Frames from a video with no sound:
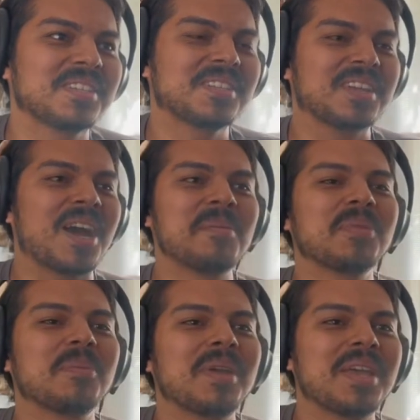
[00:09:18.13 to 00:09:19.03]
I'm
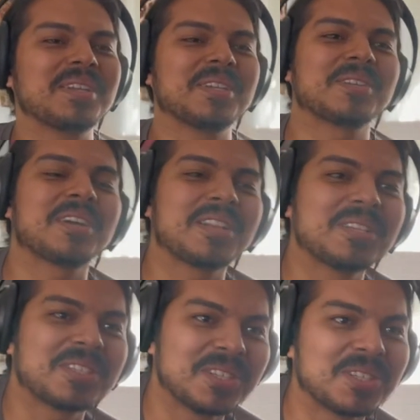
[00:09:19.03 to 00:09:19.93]
the man here, not
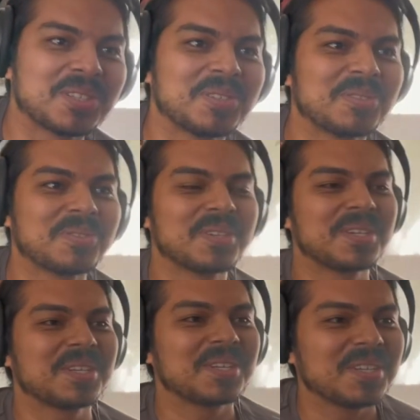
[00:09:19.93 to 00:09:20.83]
listening to
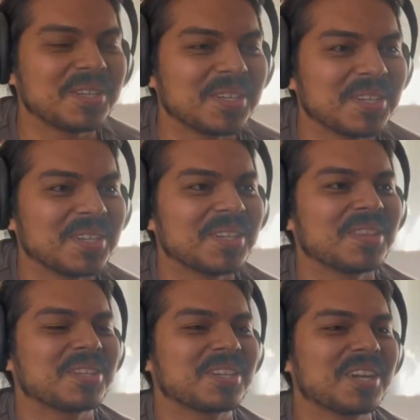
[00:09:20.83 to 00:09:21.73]

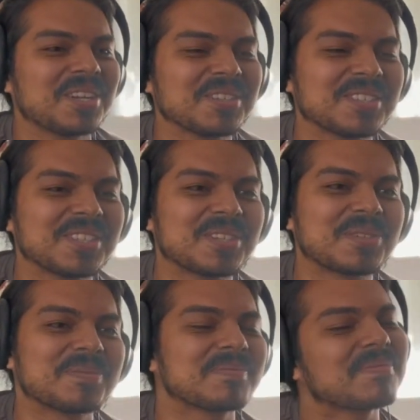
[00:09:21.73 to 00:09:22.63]
the child still.
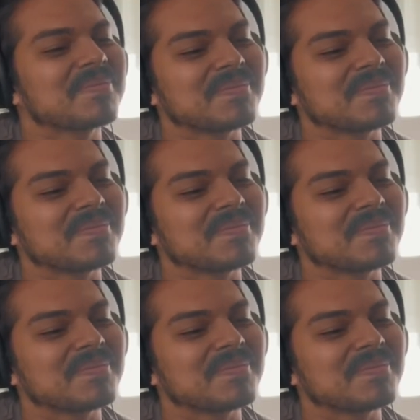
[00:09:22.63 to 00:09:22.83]
Dad,